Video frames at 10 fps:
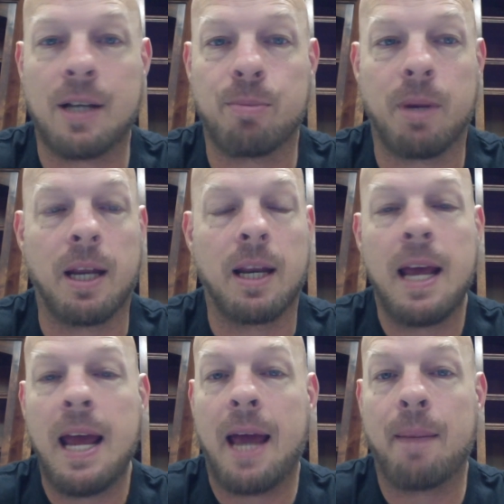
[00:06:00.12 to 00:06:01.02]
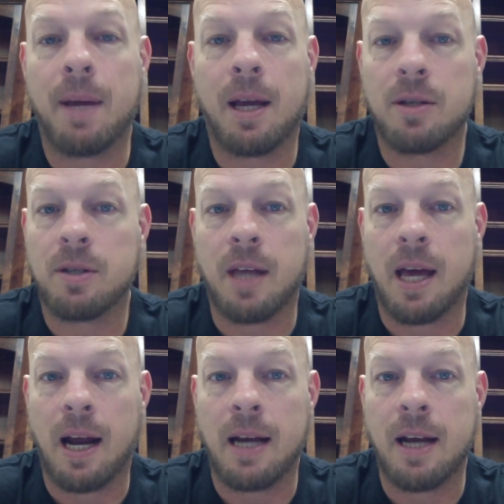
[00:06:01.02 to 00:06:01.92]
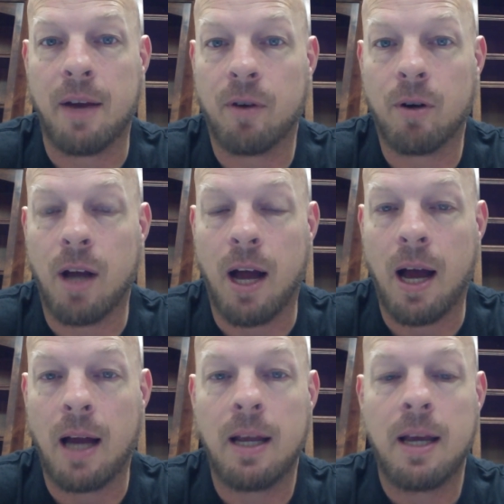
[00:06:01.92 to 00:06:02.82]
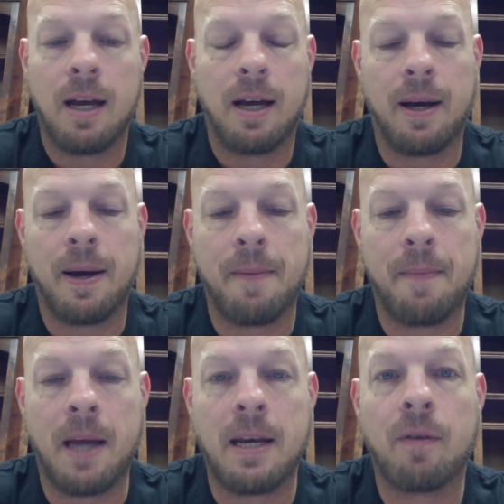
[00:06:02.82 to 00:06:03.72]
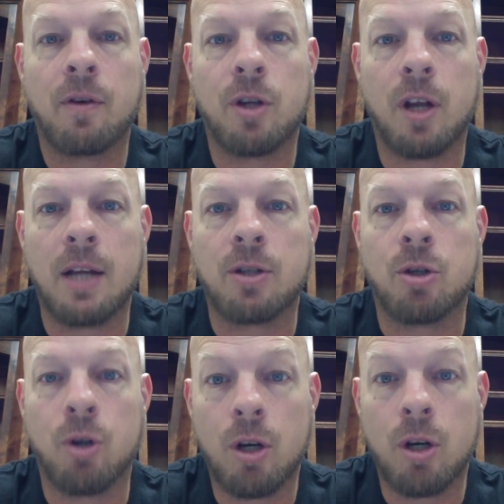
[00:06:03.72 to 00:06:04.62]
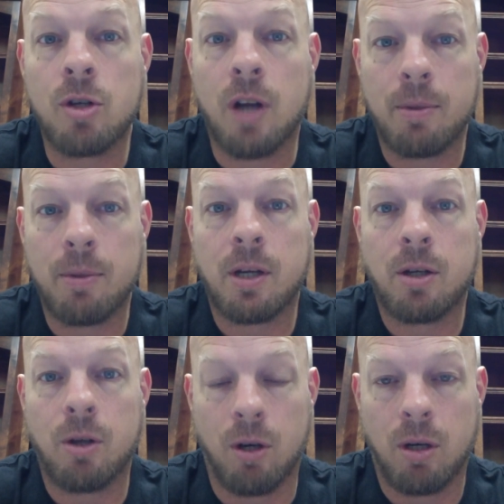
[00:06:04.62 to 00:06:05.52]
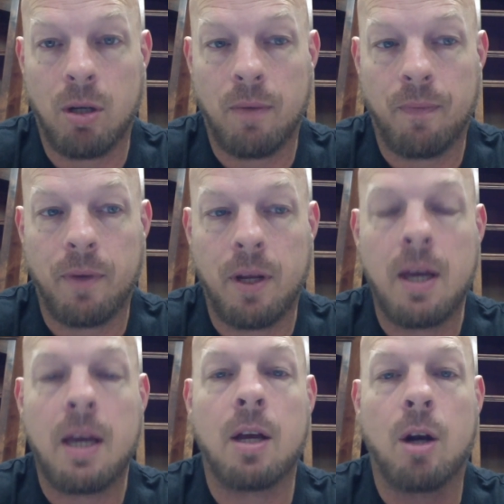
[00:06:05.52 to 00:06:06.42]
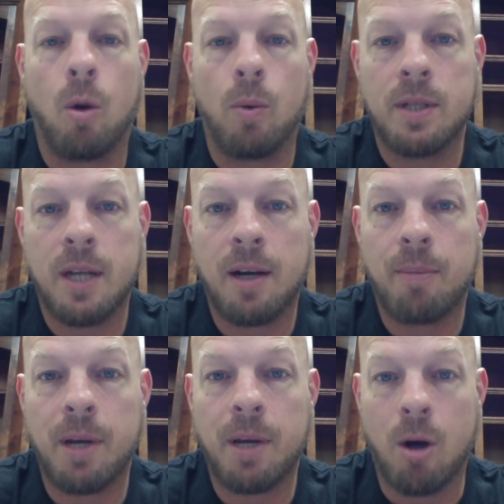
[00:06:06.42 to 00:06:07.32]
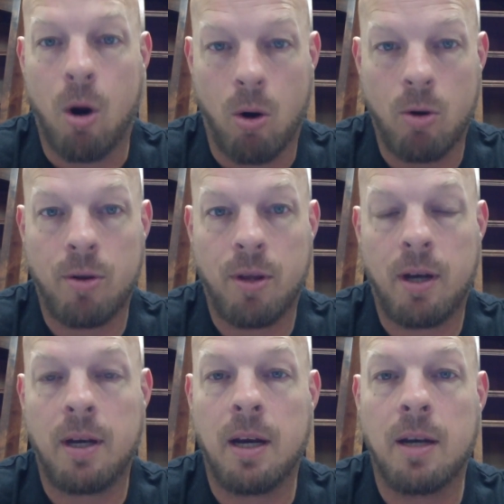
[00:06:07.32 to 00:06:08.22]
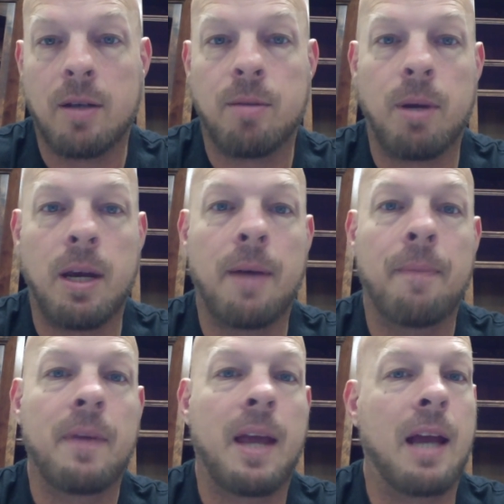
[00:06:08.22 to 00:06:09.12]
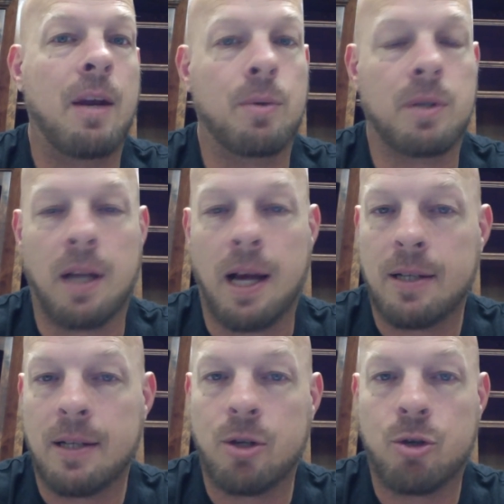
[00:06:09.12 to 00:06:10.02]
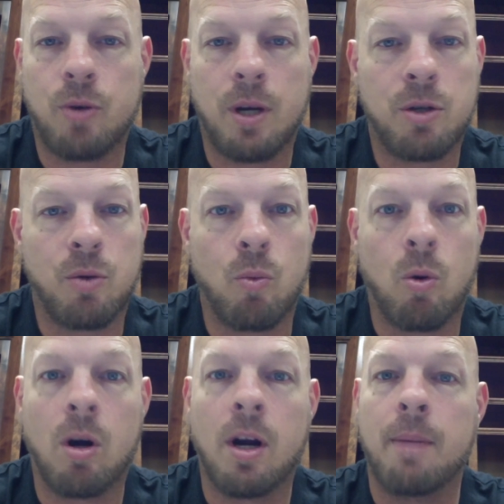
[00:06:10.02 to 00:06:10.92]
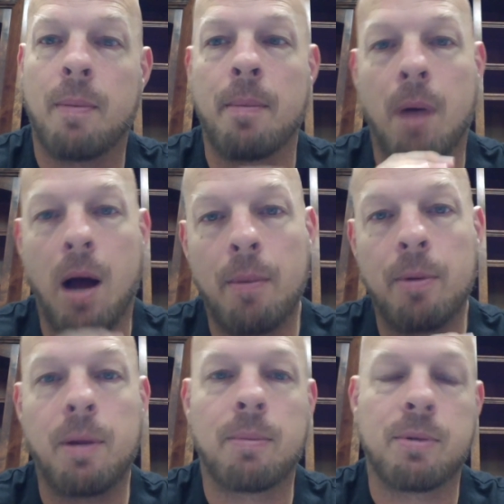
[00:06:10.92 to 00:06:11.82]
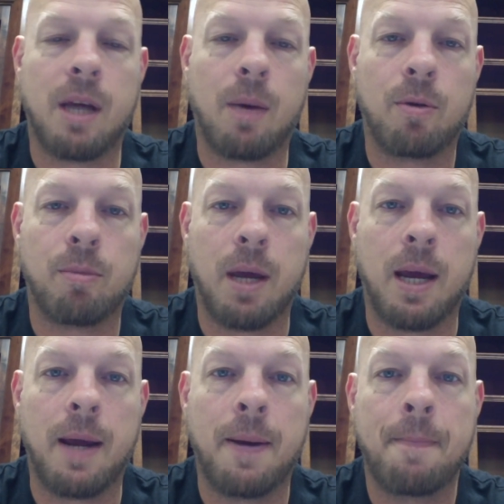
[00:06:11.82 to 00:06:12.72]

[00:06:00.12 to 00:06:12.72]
minute. And because of that, I never did as good a job as I could. It always ended up being harder than it needed to be. And it was lots of stress and worry and my mom would be upset with me.